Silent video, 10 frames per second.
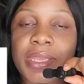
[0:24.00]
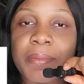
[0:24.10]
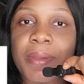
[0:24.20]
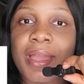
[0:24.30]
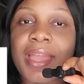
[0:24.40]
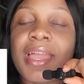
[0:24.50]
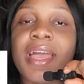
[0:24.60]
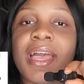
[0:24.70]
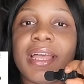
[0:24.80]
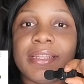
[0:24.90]
goalkeeper
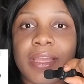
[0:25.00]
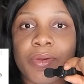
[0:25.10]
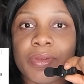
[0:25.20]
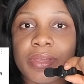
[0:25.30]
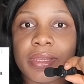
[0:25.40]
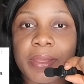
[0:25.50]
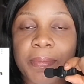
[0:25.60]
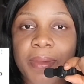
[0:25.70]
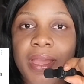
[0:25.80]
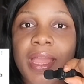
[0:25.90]
and their own
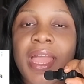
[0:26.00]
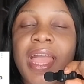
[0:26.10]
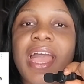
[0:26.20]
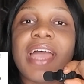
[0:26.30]
goalkeeper,